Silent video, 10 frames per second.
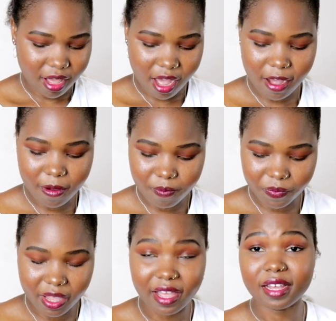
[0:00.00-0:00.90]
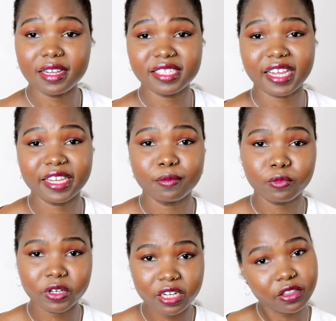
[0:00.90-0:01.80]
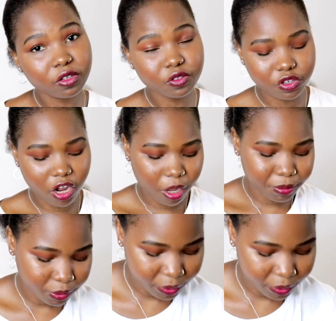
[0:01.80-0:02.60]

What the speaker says: And I am wearing those tops